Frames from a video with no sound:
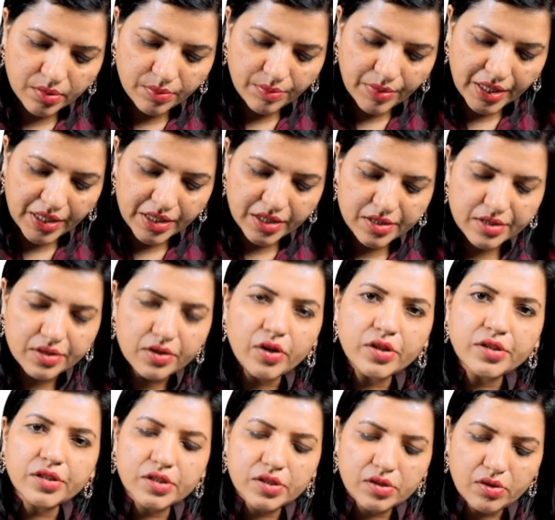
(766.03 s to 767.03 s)
Bile
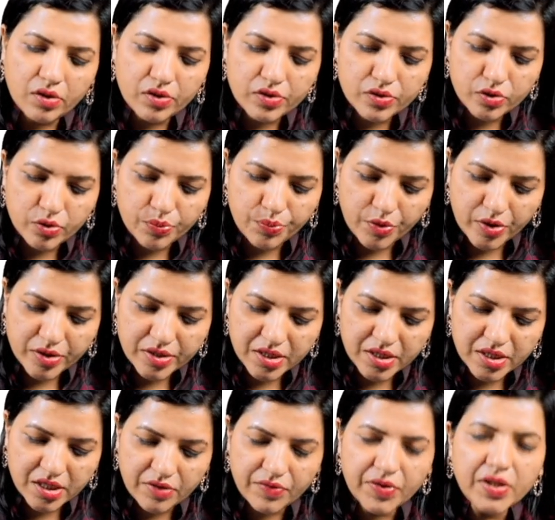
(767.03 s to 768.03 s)
salt is also
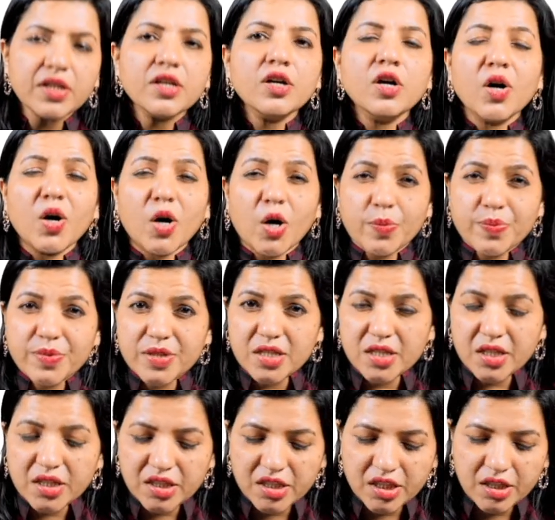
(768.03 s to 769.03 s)
positive in
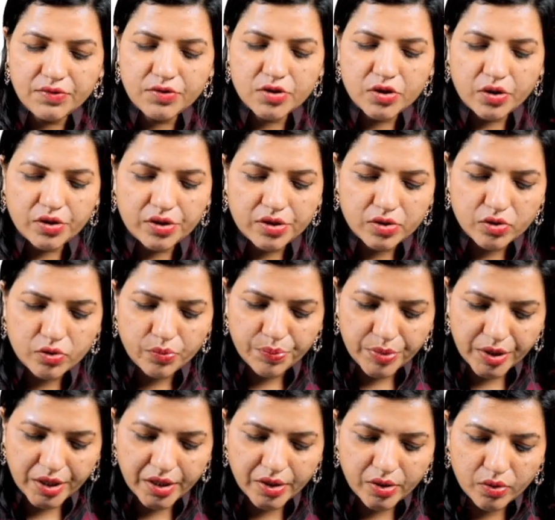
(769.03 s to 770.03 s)
obstructive jaundice. So
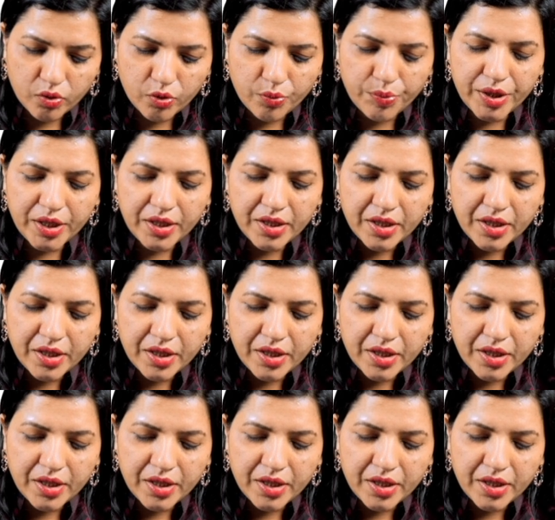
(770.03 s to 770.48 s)
bilirubin,